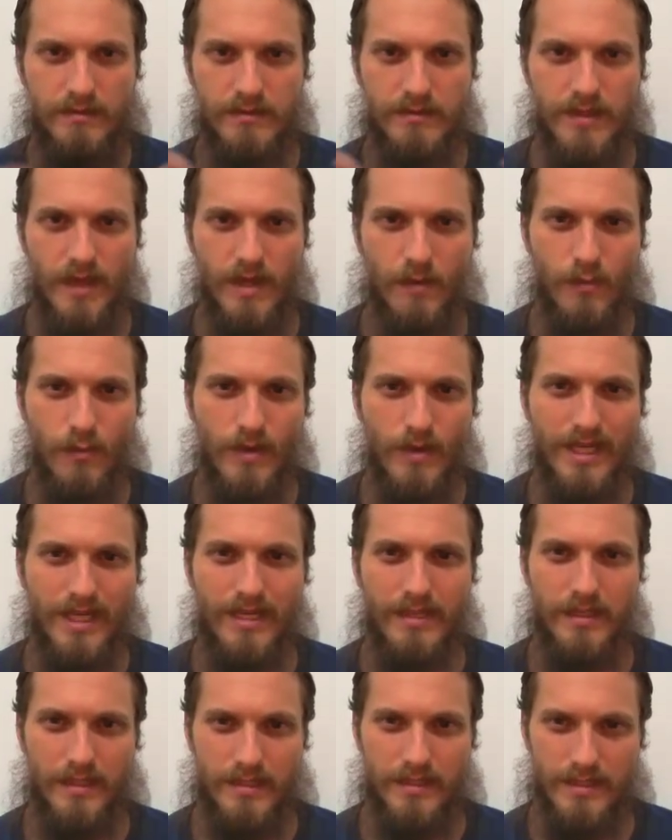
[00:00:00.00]
that one
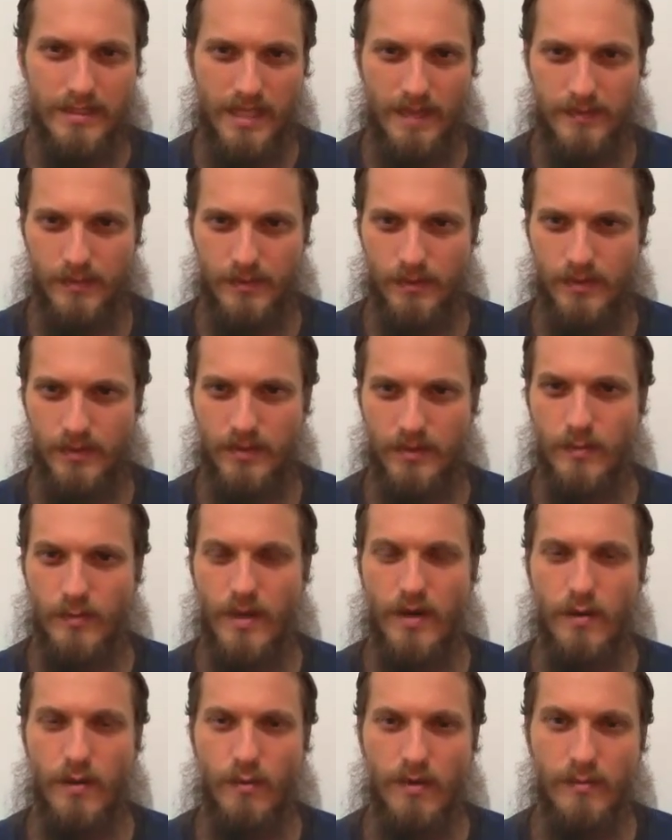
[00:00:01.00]
can accept really no
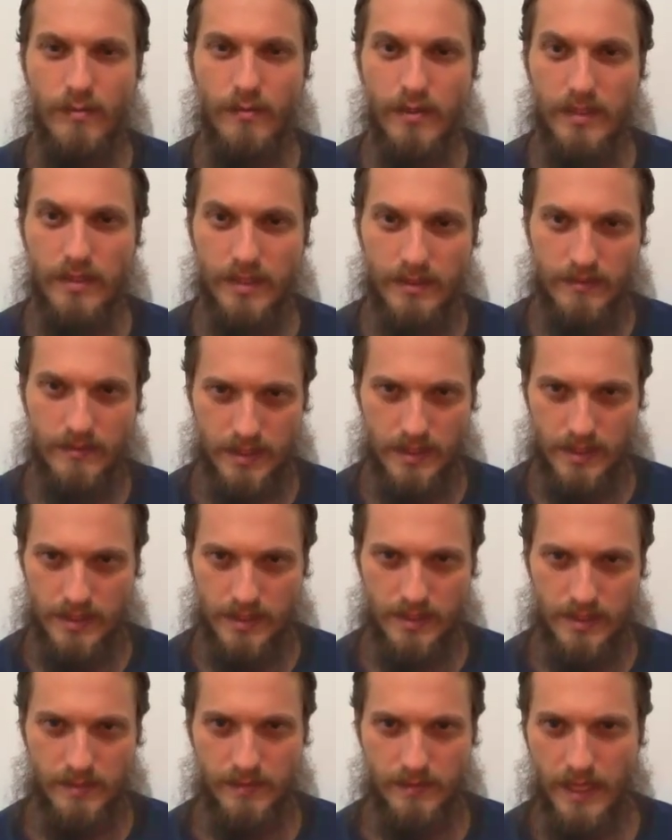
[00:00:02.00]
matter what belief
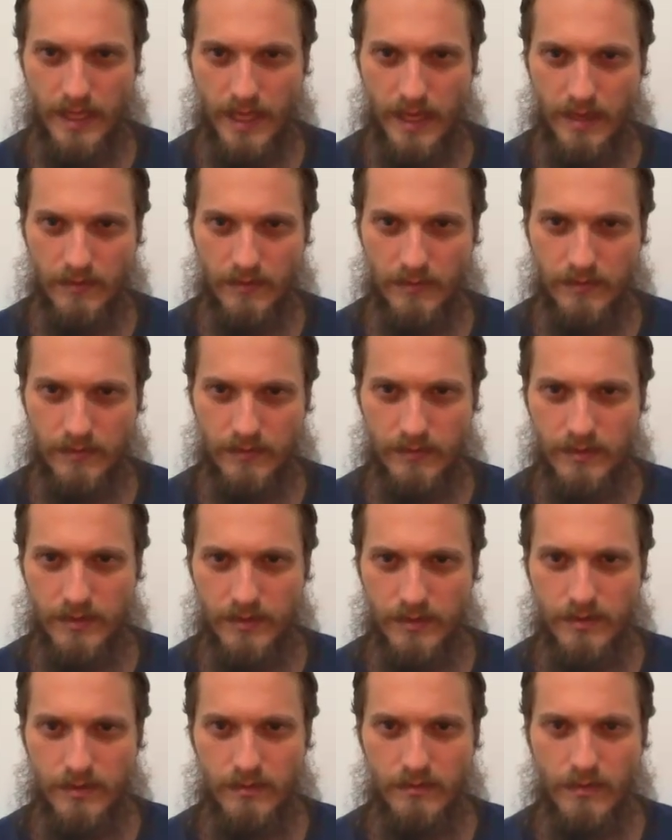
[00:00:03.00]
system they have.
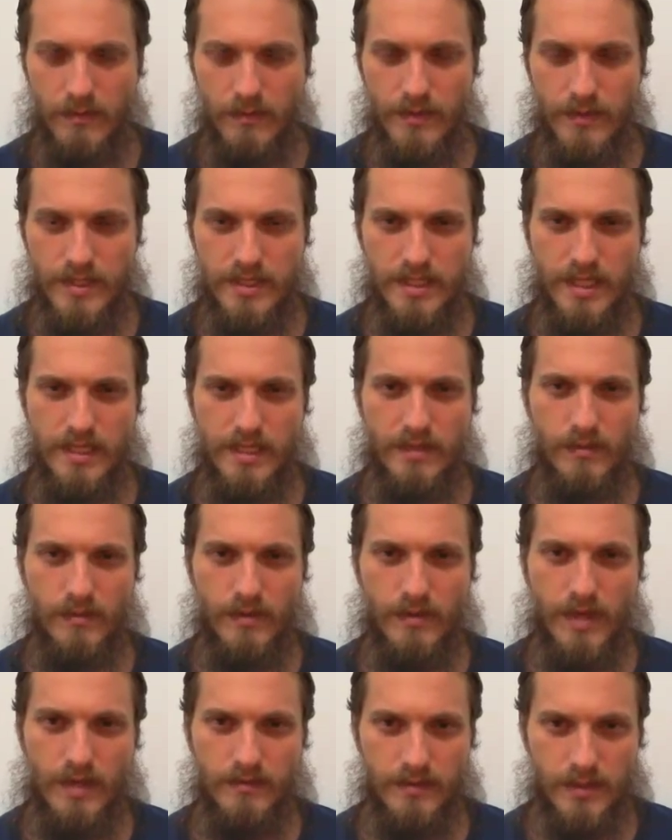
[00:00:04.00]
When we say that
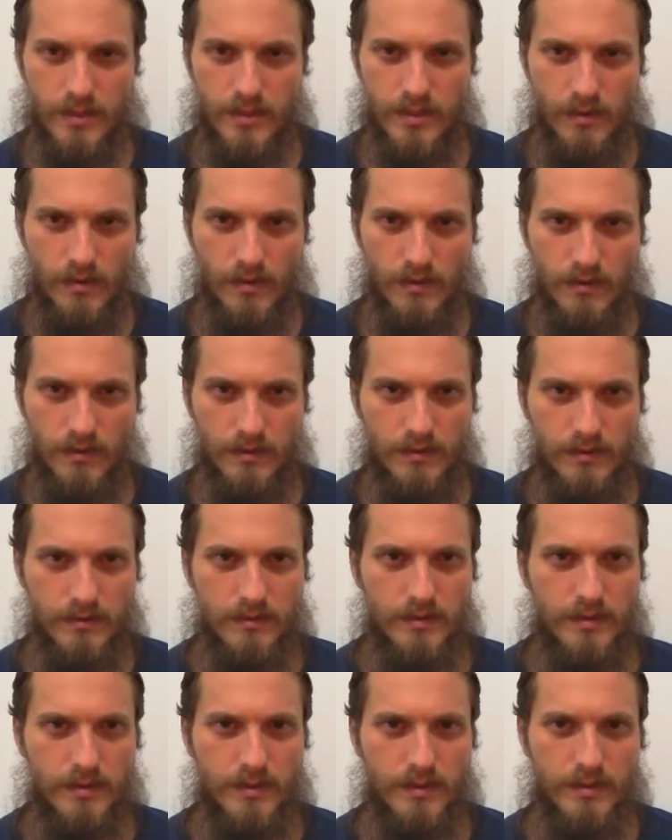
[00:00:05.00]
we have a soul,
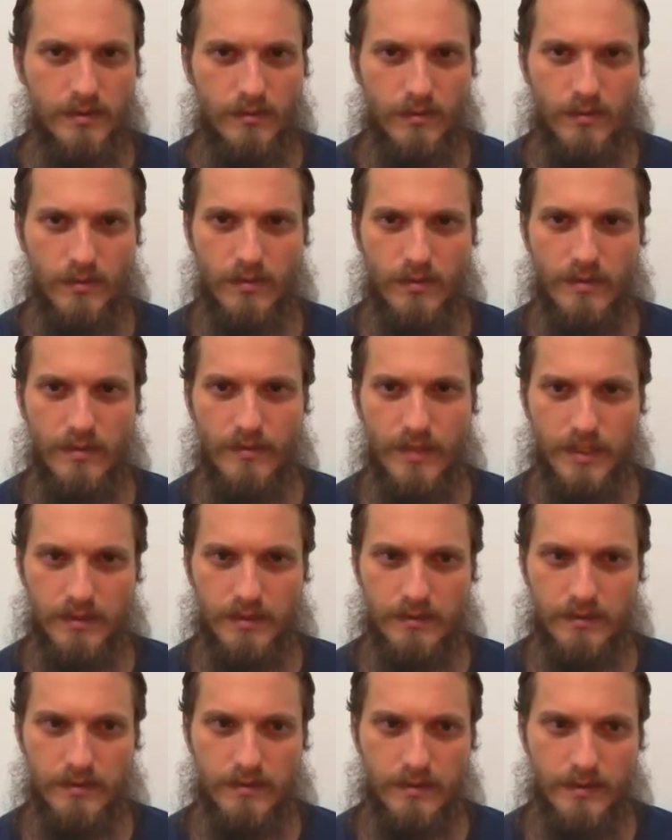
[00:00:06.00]
what do we mean?